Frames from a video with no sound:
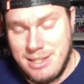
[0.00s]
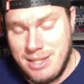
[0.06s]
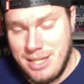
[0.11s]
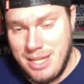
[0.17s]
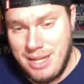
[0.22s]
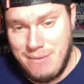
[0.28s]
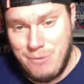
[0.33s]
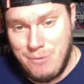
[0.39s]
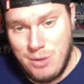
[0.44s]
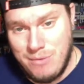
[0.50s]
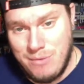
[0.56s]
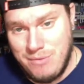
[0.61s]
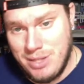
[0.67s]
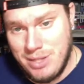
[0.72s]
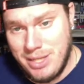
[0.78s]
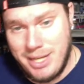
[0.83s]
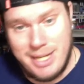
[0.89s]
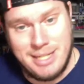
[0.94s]
If you have,
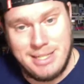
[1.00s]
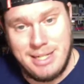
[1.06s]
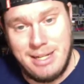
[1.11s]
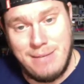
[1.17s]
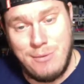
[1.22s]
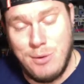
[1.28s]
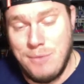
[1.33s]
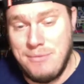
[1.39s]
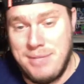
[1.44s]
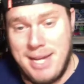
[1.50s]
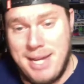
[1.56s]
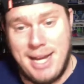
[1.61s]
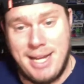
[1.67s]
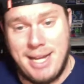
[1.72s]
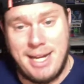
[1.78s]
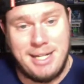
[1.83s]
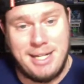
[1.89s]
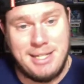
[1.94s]
like I said, if you have
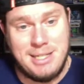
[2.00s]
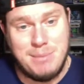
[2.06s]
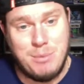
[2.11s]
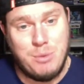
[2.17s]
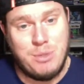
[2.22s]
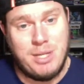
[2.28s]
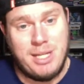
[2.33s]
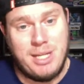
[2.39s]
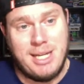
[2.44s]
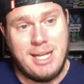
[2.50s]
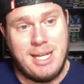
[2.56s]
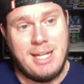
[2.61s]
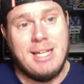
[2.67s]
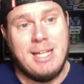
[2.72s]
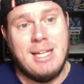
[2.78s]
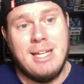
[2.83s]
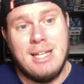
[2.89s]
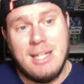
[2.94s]
not gotten into Moon Knight yet,
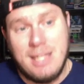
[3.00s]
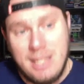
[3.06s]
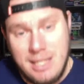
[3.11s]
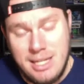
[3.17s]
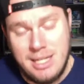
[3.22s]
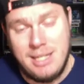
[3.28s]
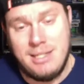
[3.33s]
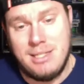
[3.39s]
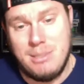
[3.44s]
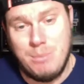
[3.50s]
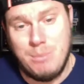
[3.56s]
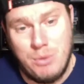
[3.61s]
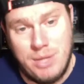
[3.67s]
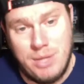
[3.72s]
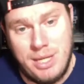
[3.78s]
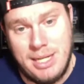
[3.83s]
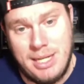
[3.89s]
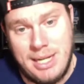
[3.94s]
get into Moon
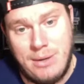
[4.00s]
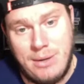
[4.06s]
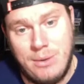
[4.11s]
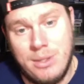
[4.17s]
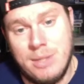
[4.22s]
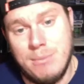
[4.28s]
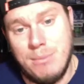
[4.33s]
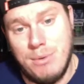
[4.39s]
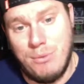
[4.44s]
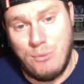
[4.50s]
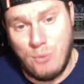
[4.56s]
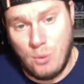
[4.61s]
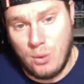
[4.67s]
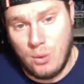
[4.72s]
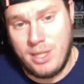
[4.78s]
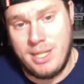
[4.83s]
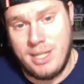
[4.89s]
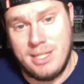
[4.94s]
Knight now
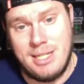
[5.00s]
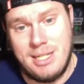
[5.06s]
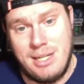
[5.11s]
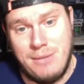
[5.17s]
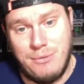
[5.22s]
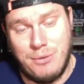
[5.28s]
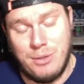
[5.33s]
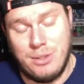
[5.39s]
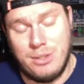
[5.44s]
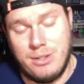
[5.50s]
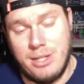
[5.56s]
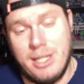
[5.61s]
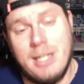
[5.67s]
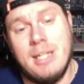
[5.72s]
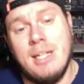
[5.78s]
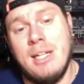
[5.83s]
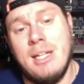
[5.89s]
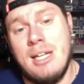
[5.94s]
before it gets any further
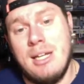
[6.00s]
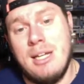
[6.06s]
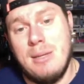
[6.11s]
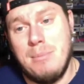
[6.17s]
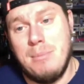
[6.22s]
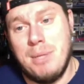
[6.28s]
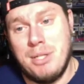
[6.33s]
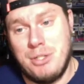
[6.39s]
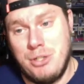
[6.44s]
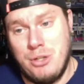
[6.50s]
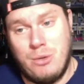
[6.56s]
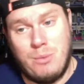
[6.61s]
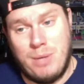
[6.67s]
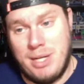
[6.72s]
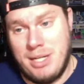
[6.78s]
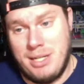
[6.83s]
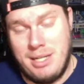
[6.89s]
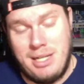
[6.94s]
in, because you don't
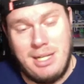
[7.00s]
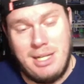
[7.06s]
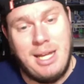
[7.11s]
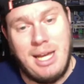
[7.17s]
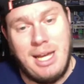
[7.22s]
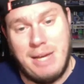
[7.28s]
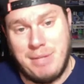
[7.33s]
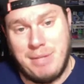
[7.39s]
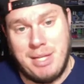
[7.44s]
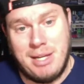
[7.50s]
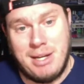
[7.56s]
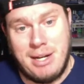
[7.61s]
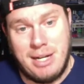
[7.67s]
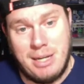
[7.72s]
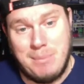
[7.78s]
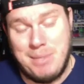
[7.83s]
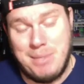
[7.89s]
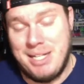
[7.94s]
want to have to get
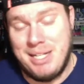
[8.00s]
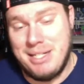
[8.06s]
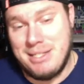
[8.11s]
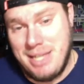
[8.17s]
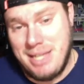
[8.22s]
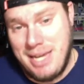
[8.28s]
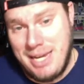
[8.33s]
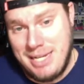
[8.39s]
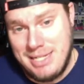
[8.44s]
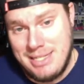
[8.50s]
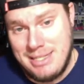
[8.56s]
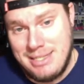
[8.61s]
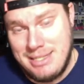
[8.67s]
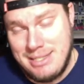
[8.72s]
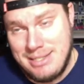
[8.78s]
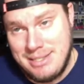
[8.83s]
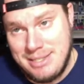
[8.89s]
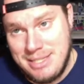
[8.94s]
caught up. It is a
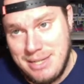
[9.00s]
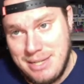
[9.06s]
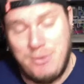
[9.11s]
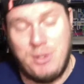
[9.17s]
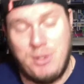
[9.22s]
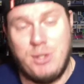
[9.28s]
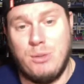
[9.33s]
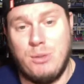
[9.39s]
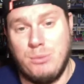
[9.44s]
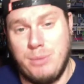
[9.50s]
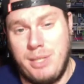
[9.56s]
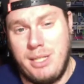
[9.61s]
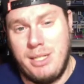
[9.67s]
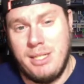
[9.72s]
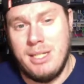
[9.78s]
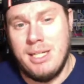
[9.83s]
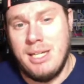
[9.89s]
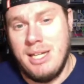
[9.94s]
difficult
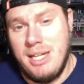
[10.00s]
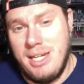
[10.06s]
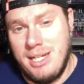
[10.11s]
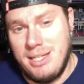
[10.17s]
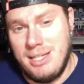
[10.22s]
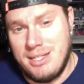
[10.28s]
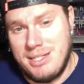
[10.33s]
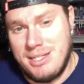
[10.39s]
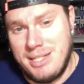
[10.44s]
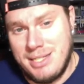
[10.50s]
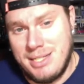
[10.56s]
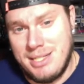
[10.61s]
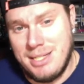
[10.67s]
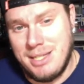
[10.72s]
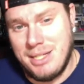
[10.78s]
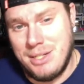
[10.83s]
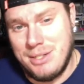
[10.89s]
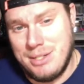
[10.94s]
read in the sense
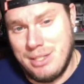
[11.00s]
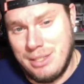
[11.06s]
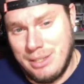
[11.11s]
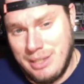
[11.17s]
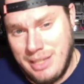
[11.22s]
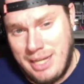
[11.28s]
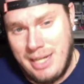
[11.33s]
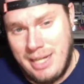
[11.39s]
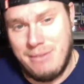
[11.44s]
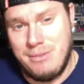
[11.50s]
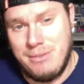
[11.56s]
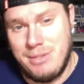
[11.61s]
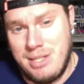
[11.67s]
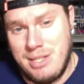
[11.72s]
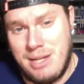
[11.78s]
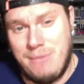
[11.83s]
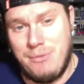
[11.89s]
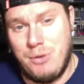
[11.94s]
that there's a lot of
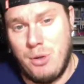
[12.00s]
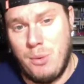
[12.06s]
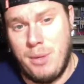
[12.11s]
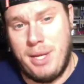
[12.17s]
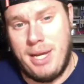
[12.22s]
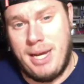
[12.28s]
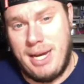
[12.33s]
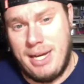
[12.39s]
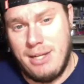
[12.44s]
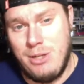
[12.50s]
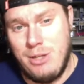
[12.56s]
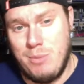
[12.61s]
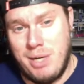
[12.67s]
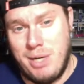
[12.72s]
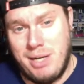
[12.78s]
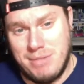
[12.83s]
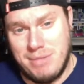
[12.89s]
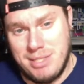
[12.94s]
stuff going on. You
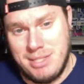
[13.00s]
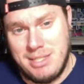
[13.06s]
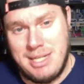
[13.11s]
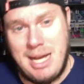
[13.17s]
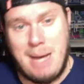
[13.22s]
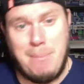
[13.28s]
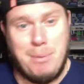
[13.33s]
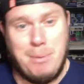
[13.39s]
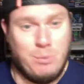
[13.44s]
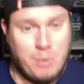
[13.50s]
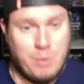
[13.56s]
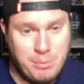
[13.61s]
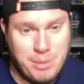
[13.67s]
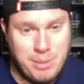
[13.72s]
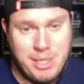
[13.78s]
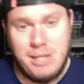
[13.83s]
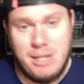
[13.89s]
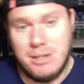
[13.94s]
might have to stop and
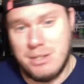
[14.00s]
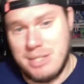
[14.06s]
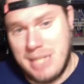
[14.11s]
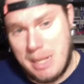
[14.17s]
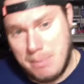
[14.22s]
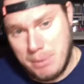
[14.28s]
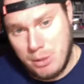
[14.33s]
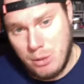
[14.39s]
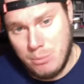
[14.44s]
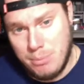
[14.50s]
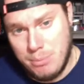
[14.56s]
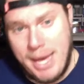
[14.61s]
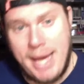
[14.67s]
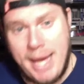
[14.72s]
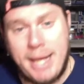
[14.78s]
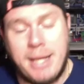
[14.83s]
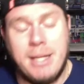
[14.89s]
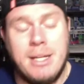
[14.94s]
reread or stop and go back.